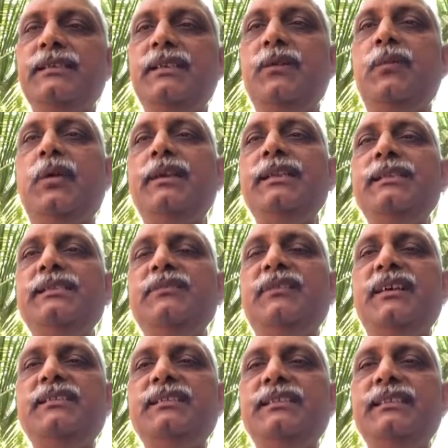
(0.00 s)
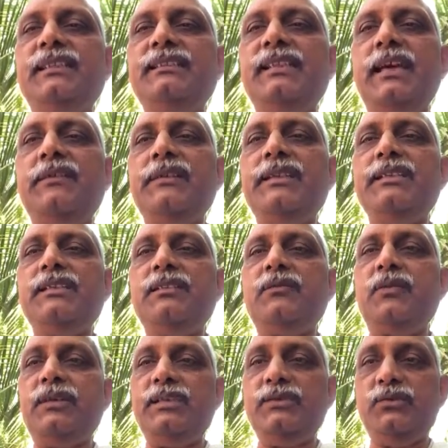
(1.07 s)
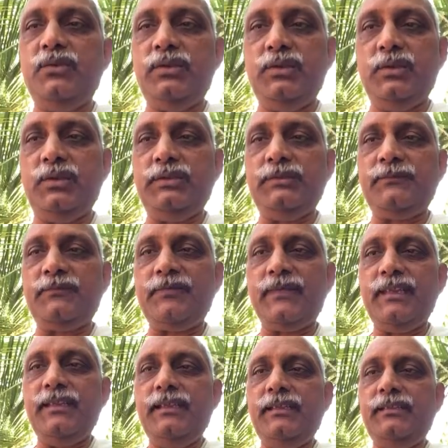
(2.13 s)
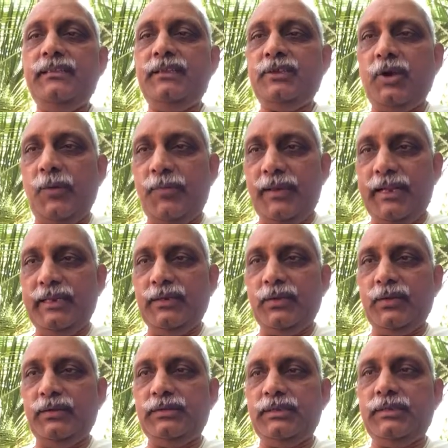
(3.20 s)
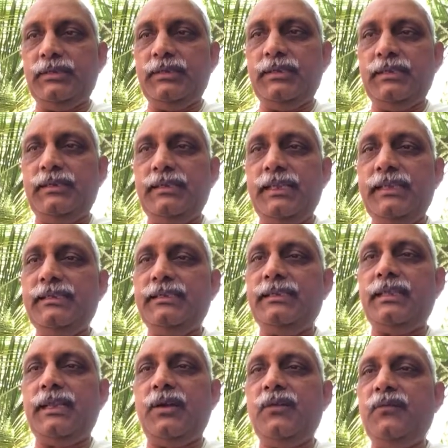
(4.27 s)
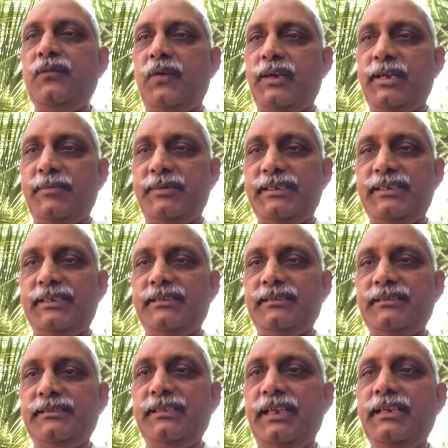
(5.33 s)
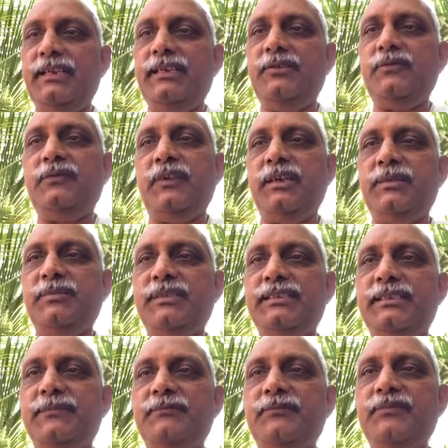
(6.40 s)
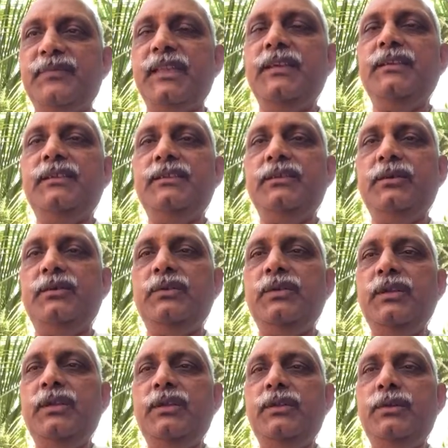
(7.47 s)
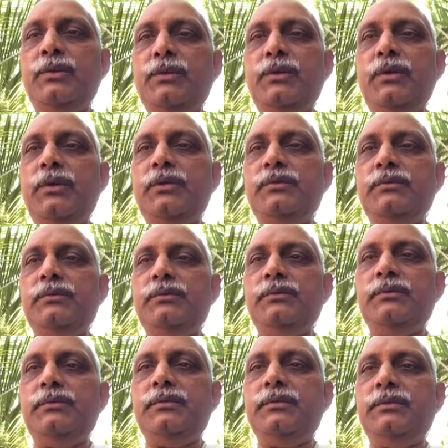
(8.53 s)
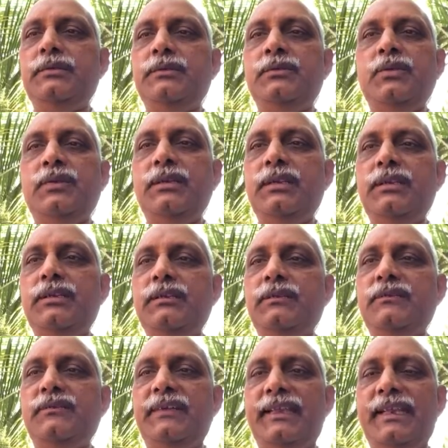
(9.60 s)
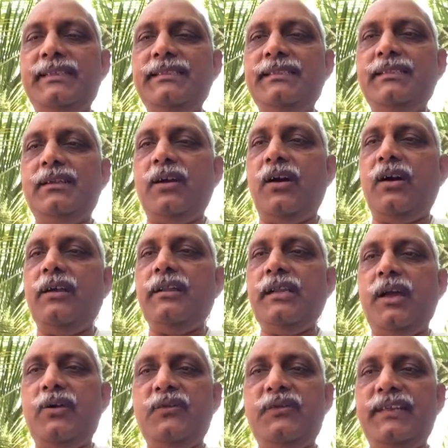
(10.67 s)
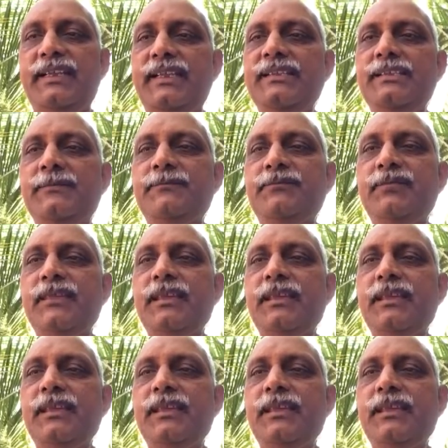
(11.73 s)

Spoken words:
Now, what is the faster than the average? What is good growth? The top line growth is around 40%, 30 to 40%. So, you go to Google Finance or Yahoo Finance